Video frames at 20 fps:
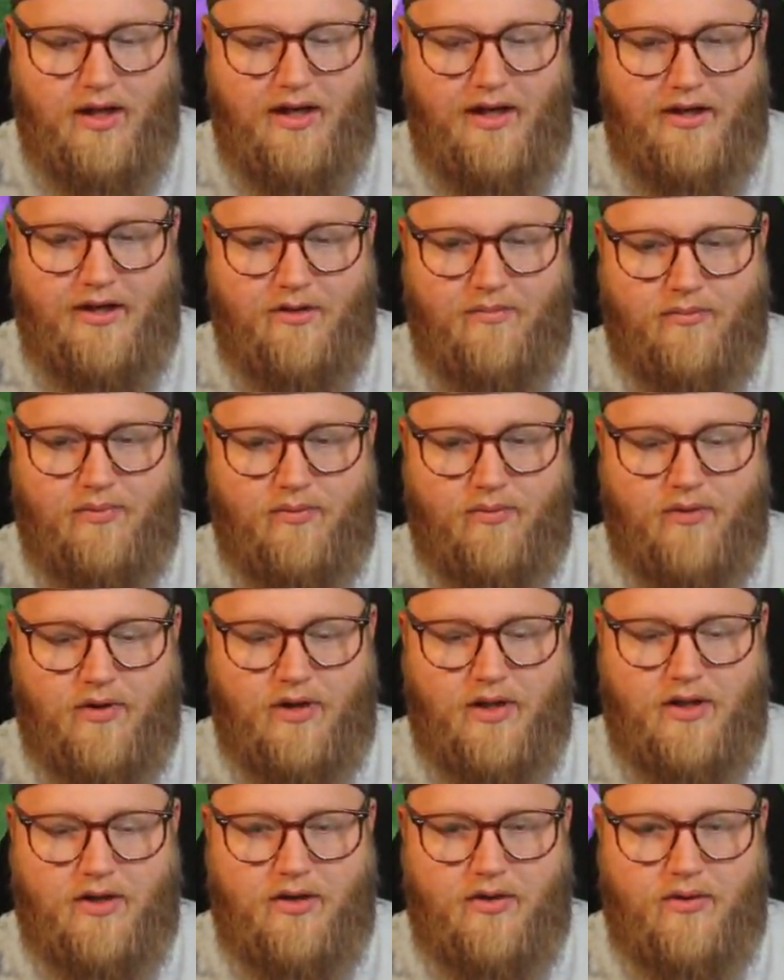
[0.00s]
and they'll
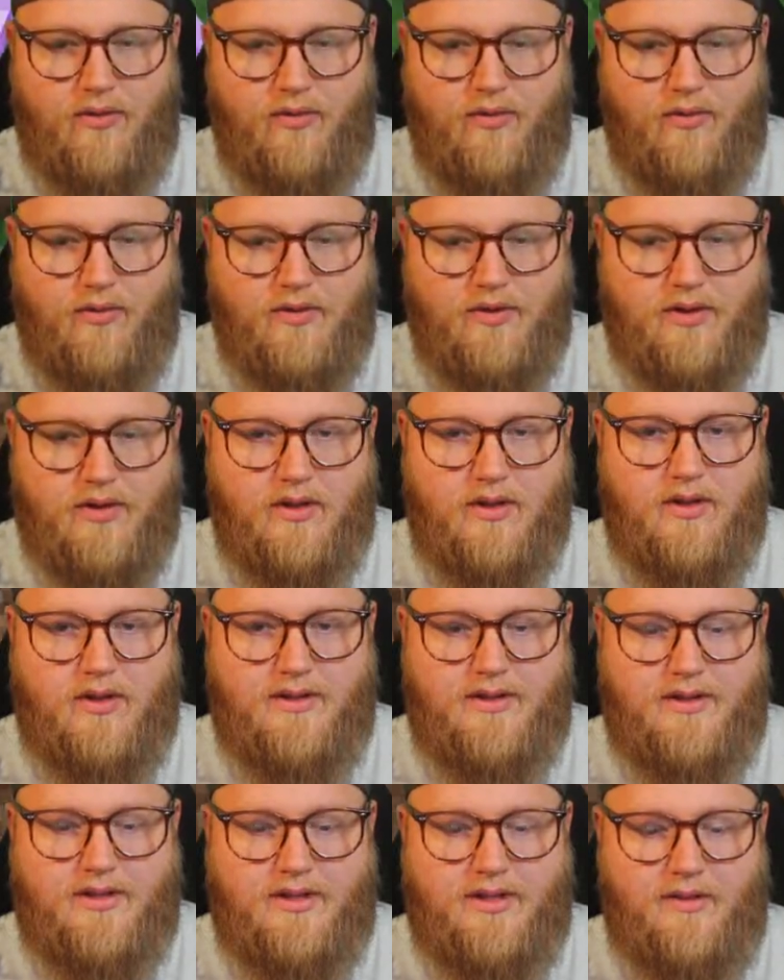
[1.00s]
bring you
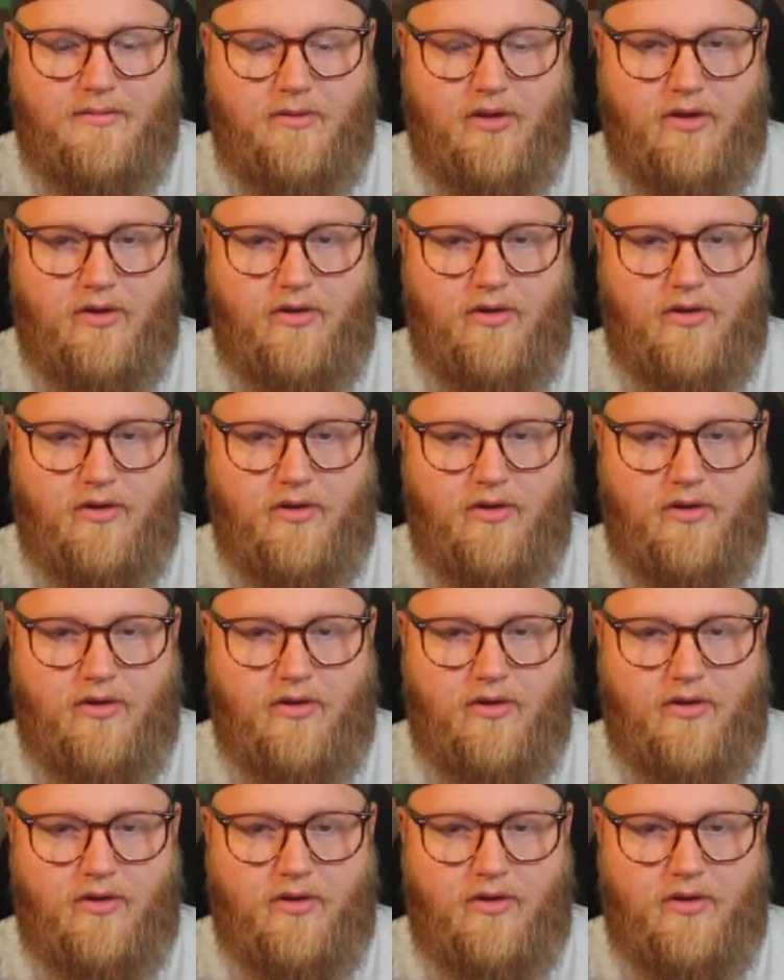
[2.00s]
similar